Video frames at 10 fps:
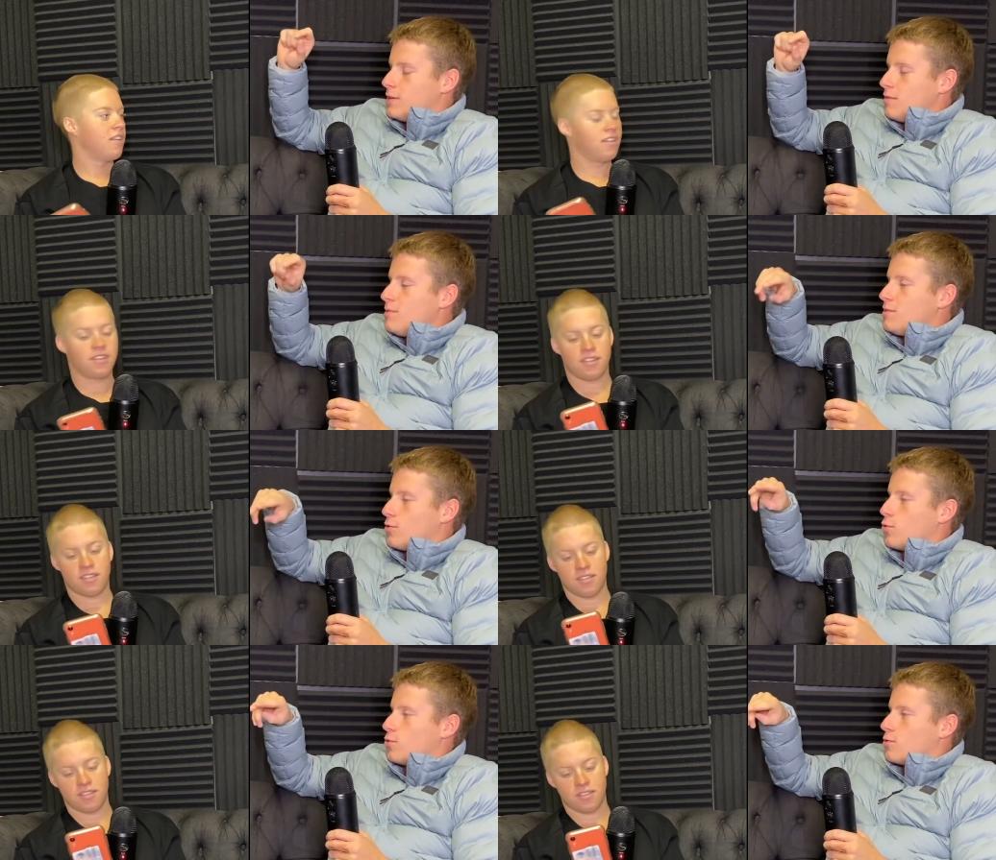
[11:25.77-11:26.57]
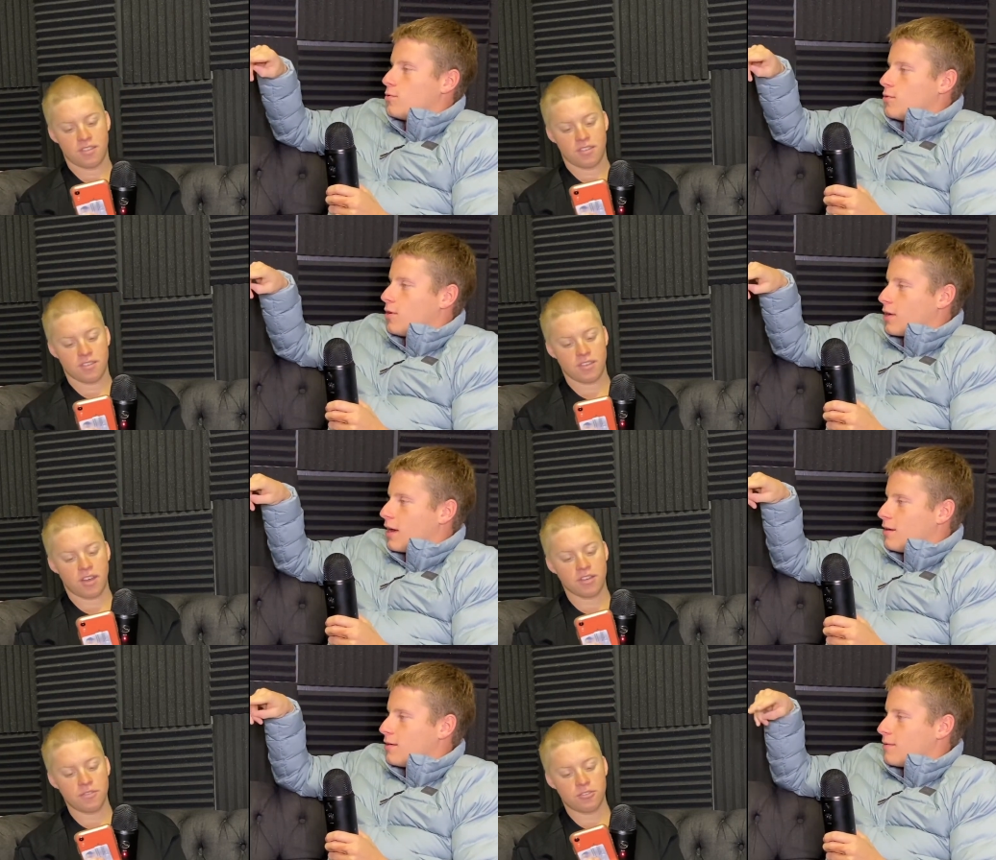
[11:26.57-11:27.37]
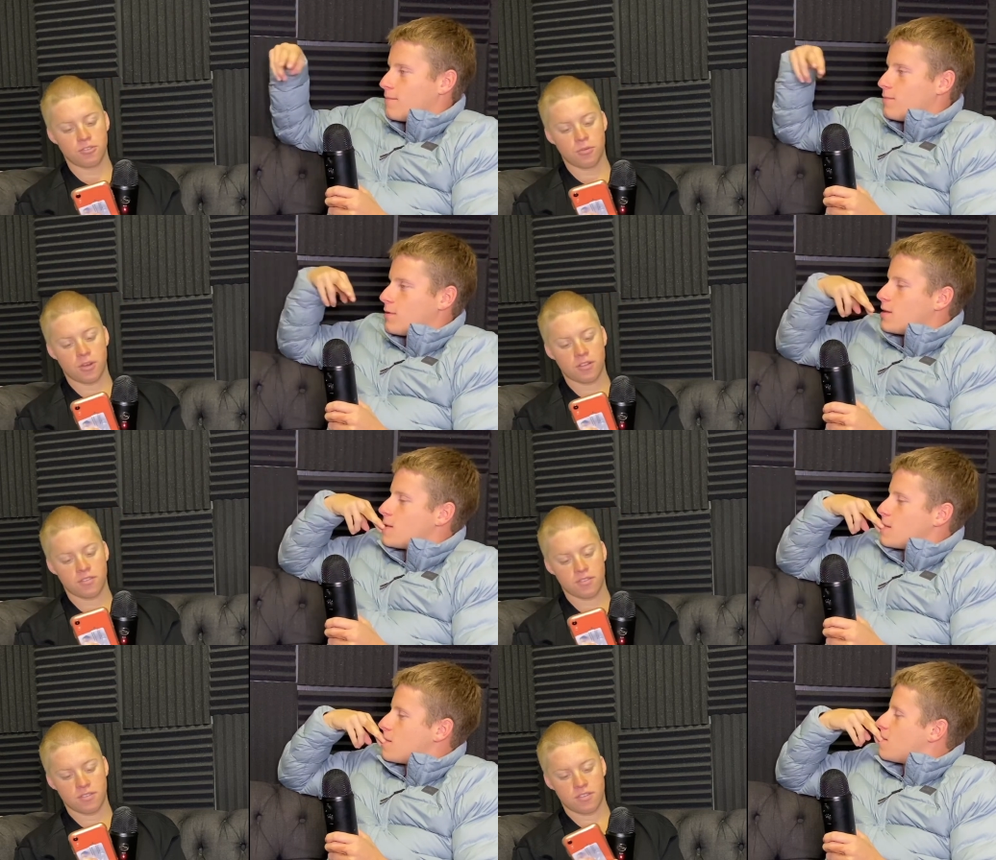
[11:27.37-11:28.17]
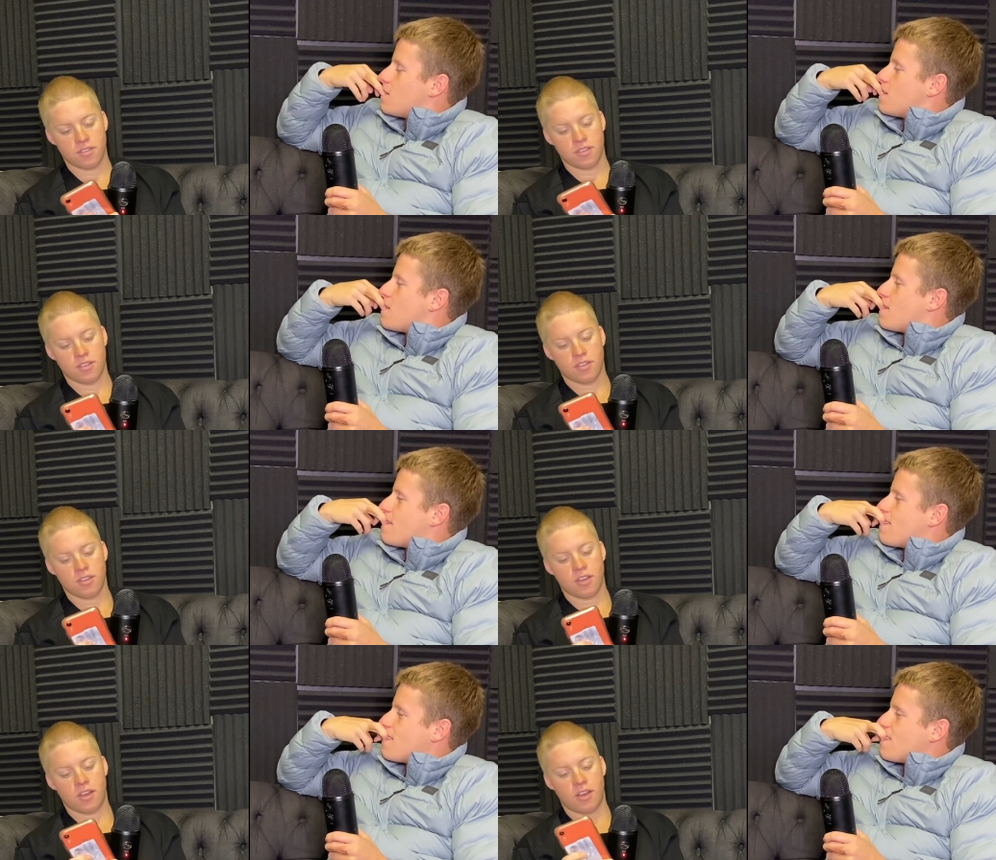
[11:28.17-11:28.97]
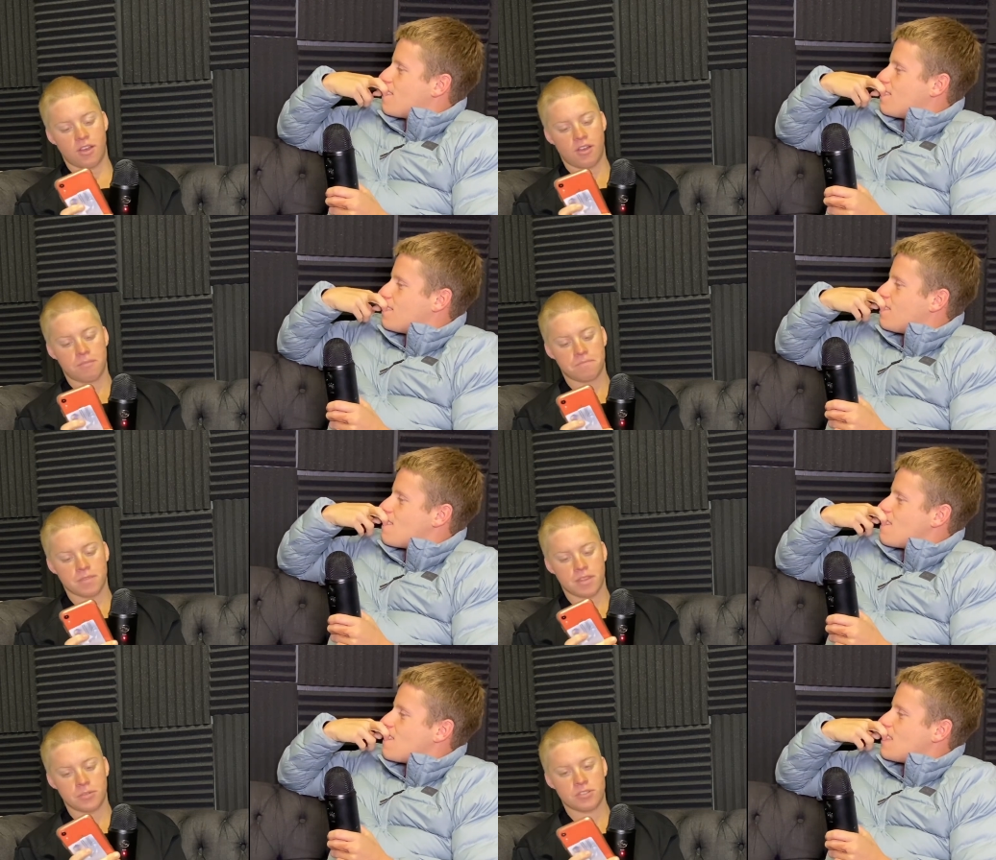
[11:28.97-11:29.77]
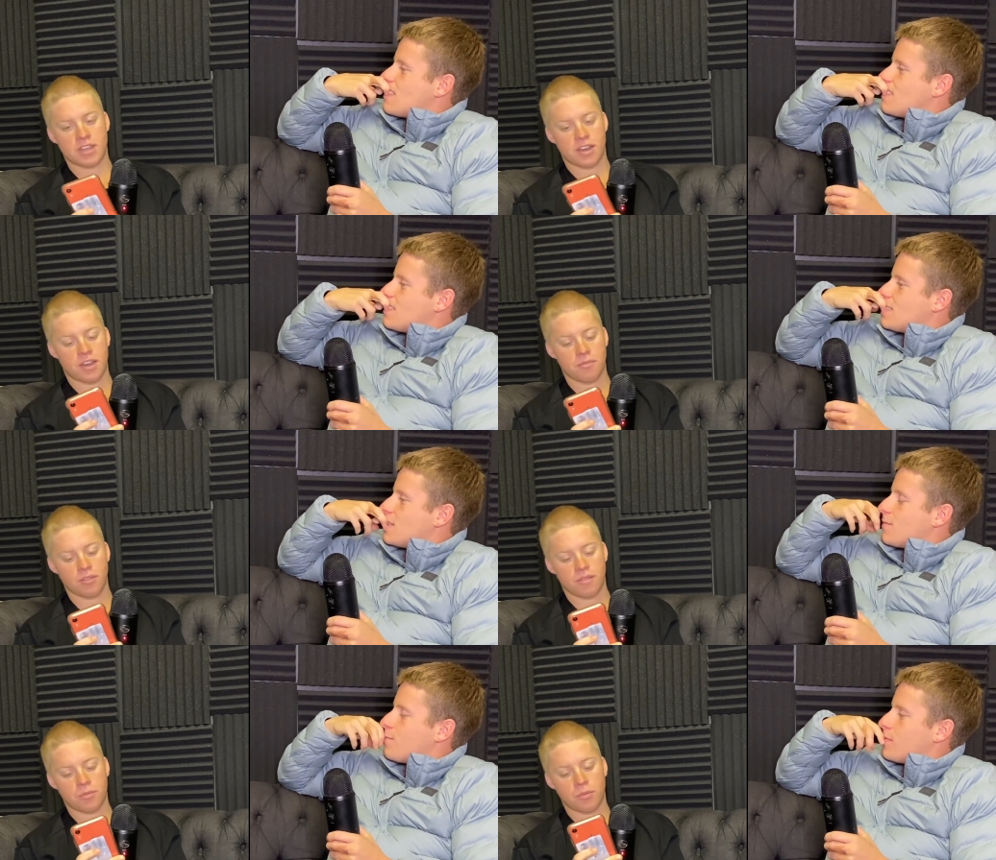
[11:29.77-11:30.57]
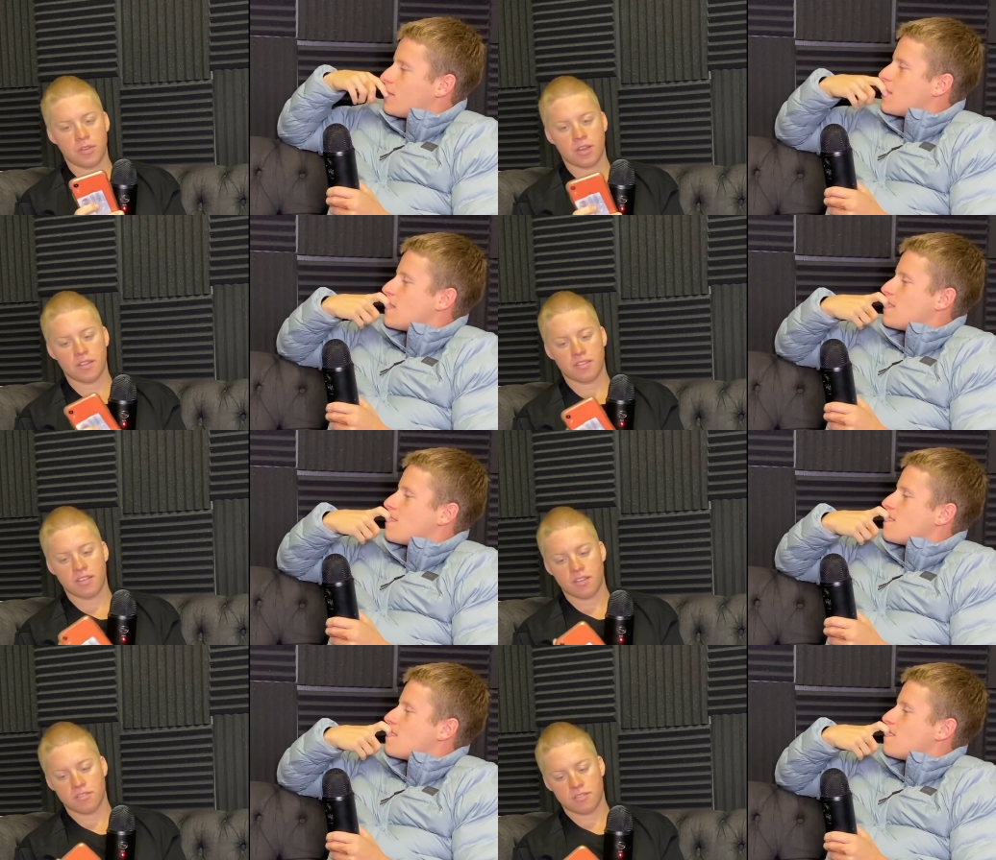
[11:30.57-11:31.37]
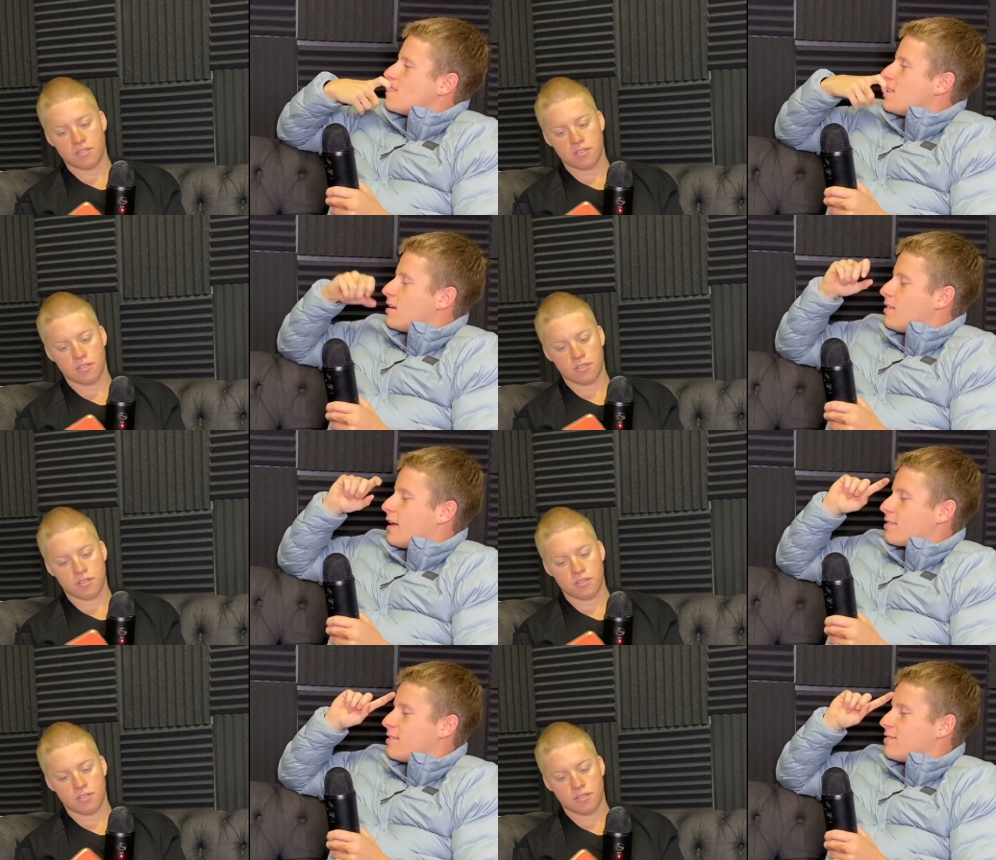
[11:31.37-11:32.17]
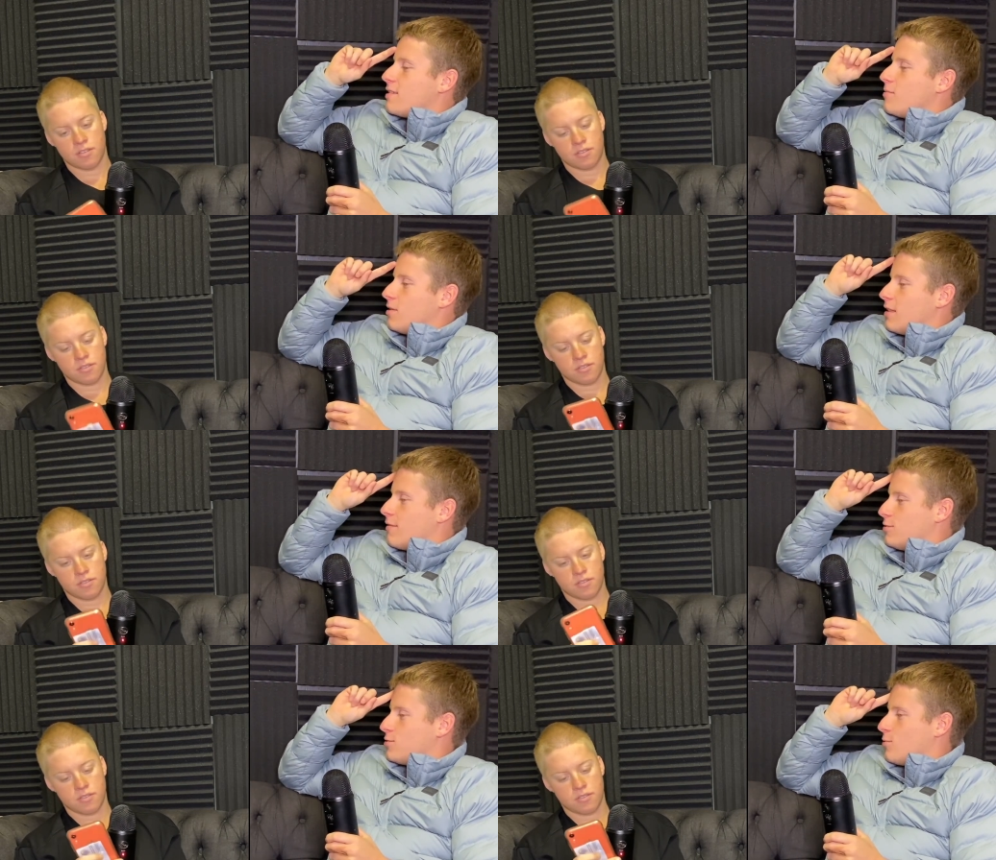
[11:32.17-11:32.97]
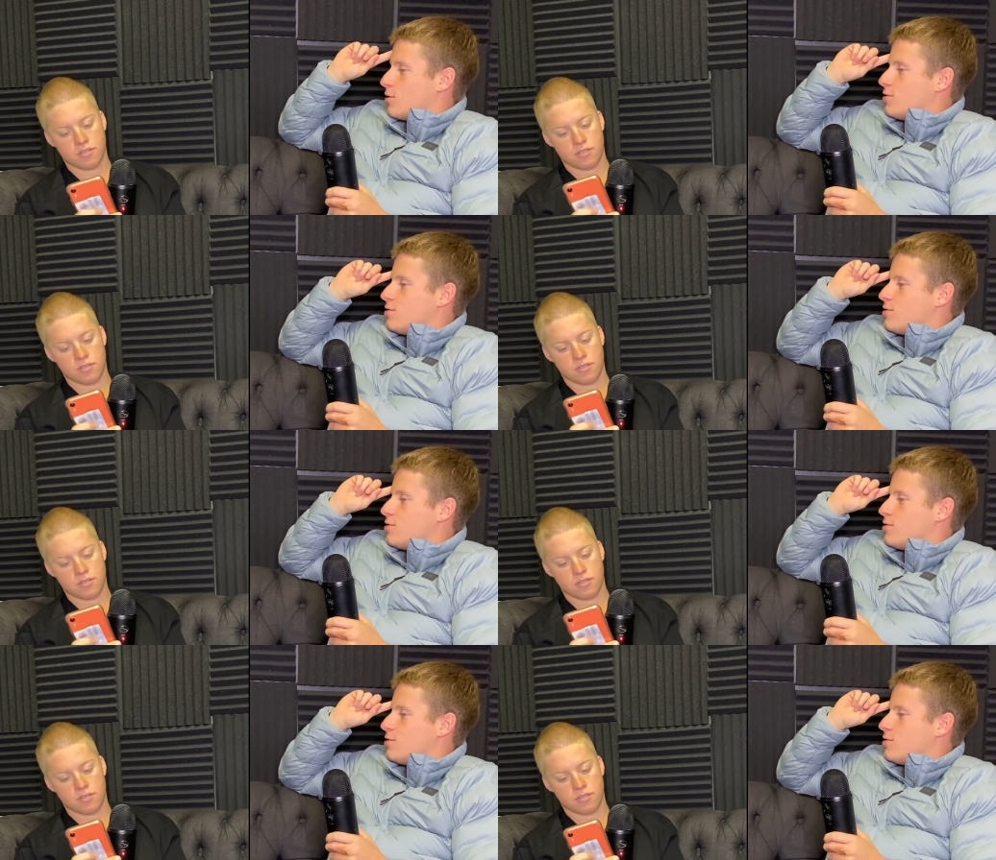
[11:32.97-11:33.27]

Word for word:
Speaker 1: Give me two. Okay. I'll give you two words. Um, let me just get it up. You'll have to probably cut this out.
Speaker 2: That are like the similar level to what